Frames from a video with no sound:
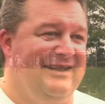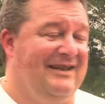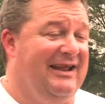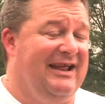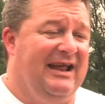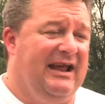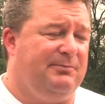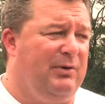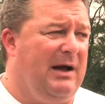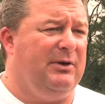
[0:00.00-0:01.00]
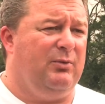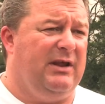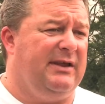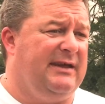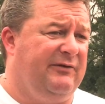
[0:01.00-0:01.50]
it. And it's probably
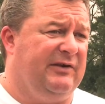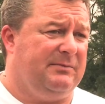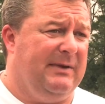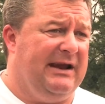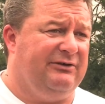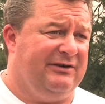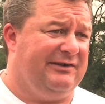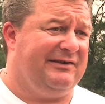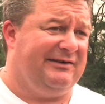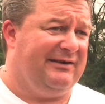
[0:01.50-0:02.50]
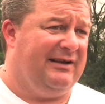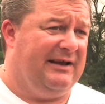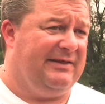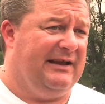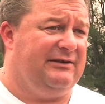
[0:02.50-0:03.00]
one of the toughest majors,
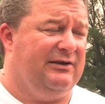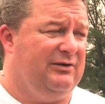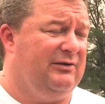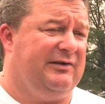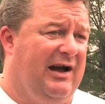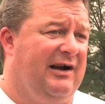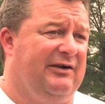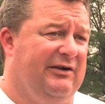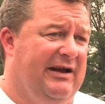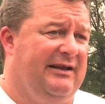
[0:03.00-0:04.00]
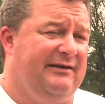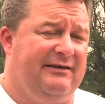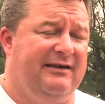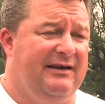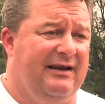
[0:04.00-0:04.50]
I think, to do soccer
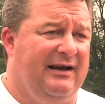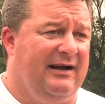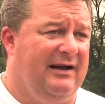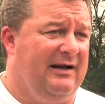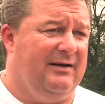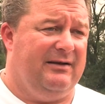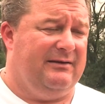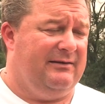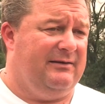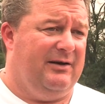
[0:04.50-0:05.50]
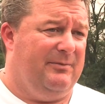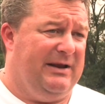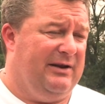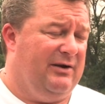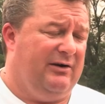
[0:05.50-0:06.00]
and, uh, you know,
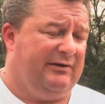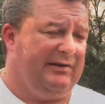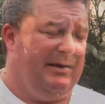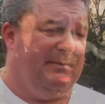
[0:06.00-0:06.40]
be a nurse. I